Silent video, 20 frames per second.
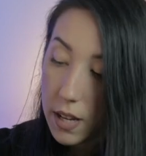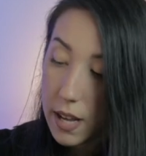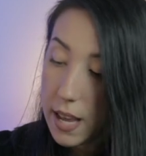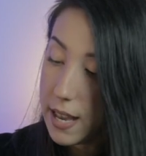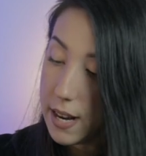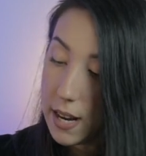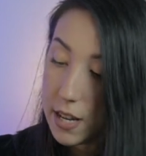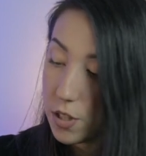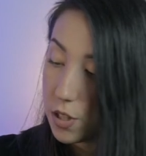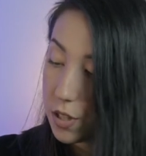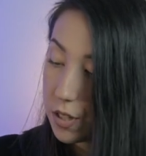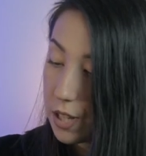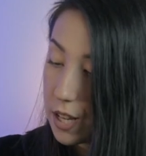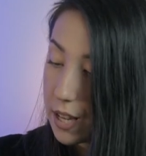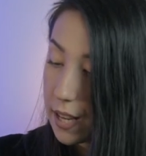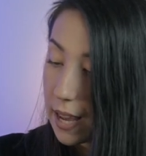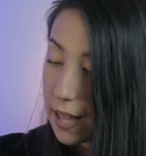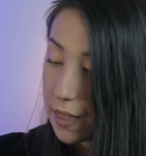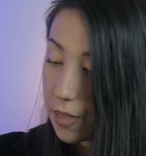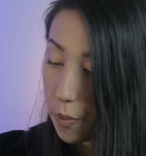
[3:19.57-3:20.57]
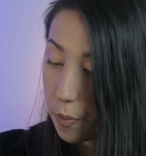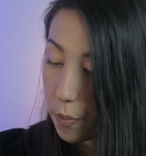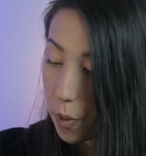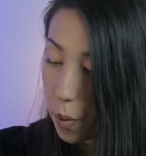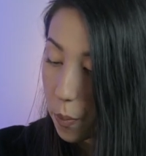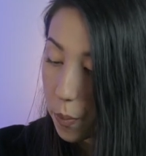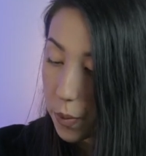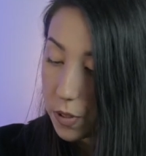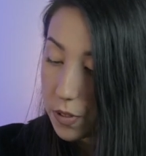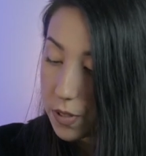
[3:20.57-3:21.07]
And I just think at the
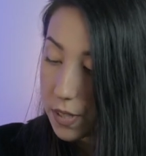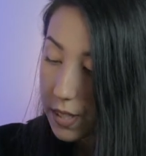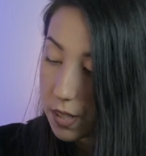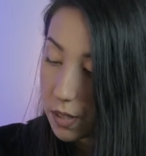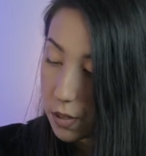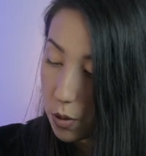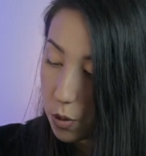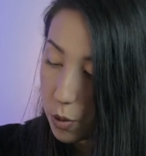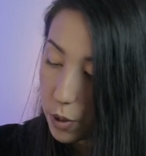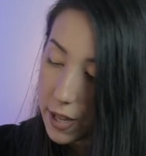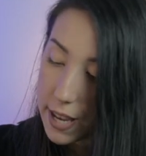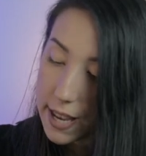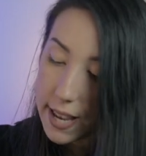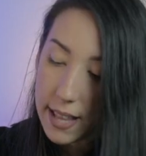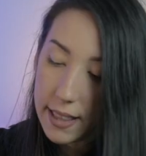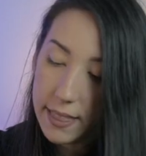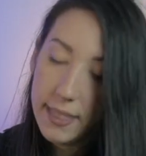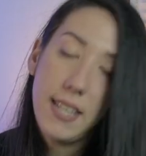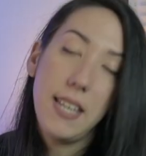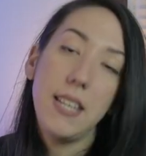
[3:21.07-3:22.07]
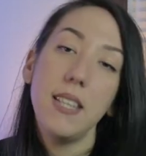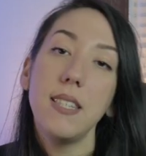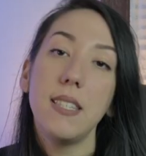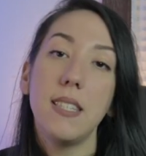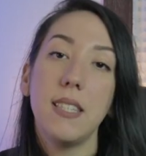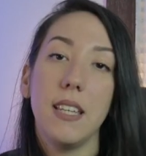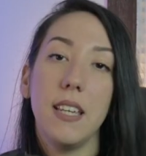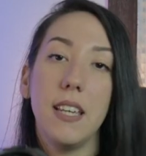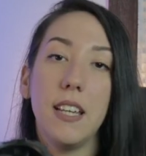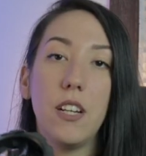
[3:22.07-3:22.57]
moment, looking at
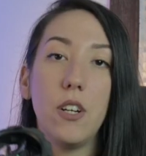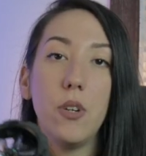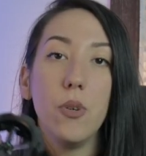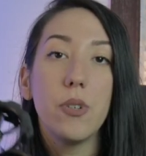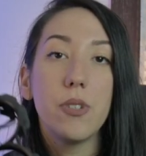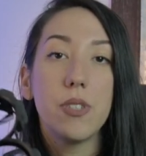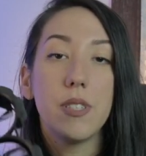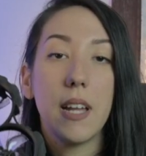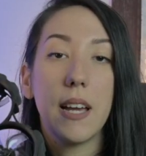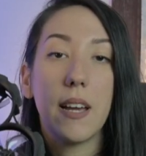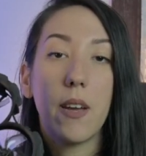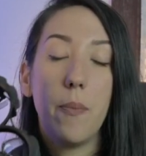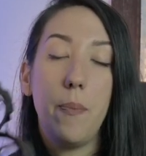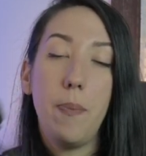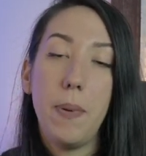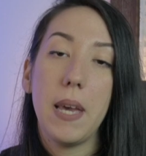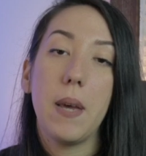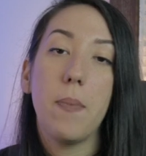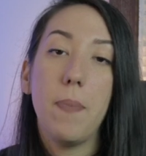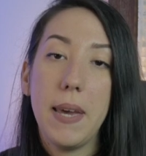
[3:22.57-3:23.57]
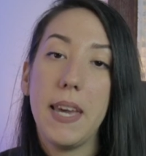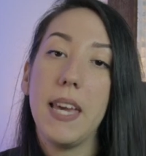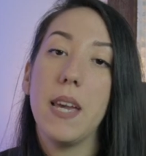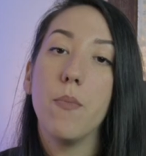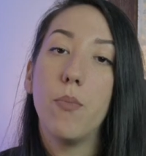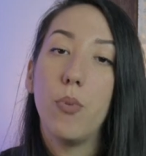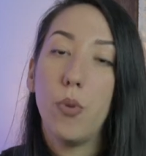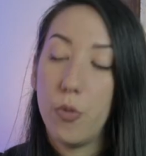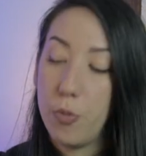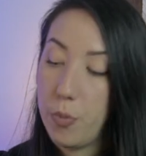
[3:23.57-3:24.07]
this, it looks like a big, big
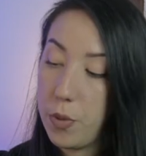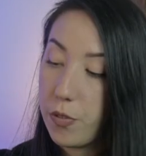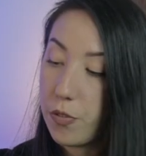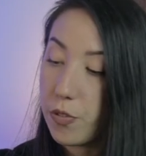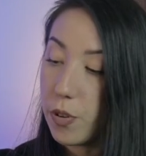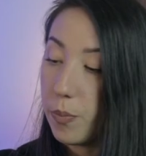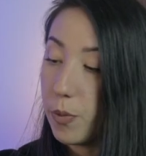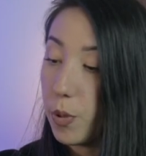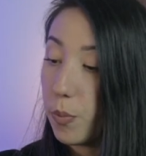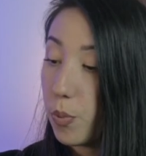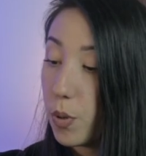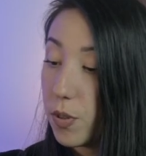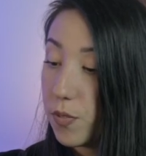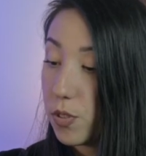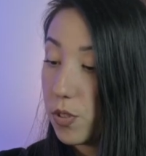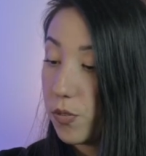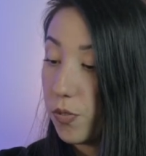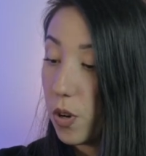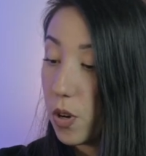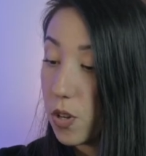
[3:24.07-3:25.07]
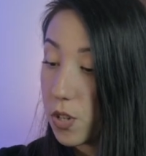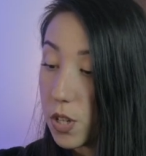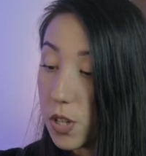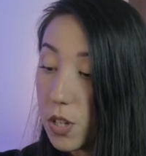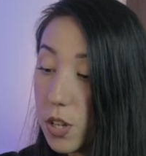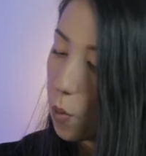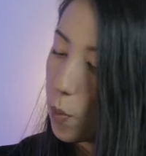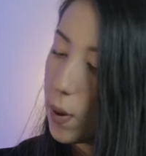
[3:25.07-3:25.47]
improvement from the previous version.